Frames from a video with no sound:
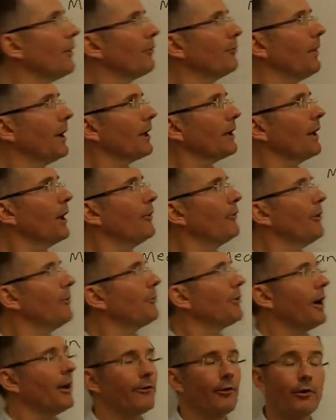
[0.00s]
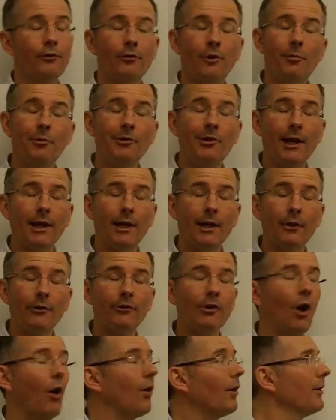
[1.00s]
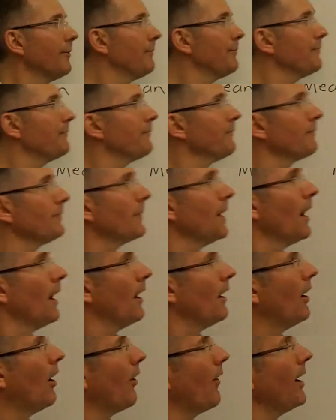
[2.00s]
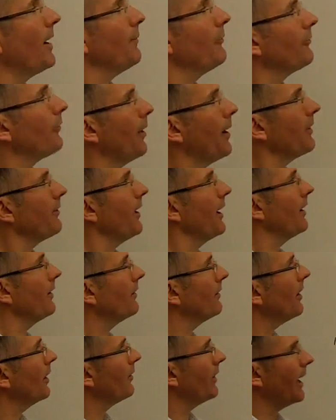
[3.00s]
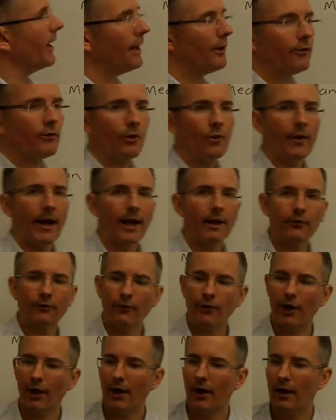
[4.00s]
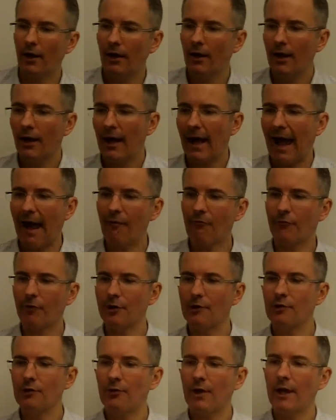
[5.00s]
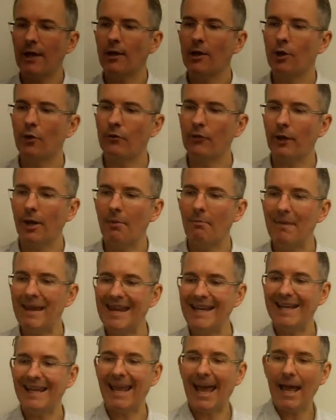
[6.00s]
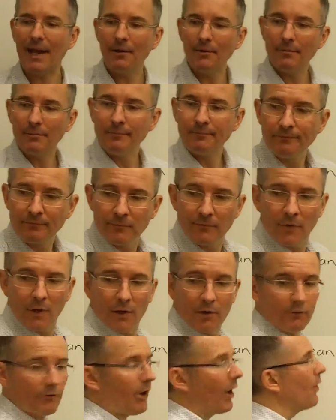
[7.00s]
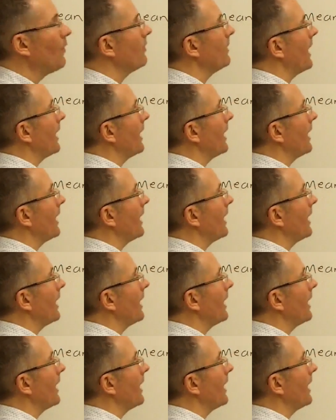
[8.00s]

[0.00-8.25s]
those are my closing prices for a particular stock. Alright, so I think, okay, let's do that average thing using a mean again. So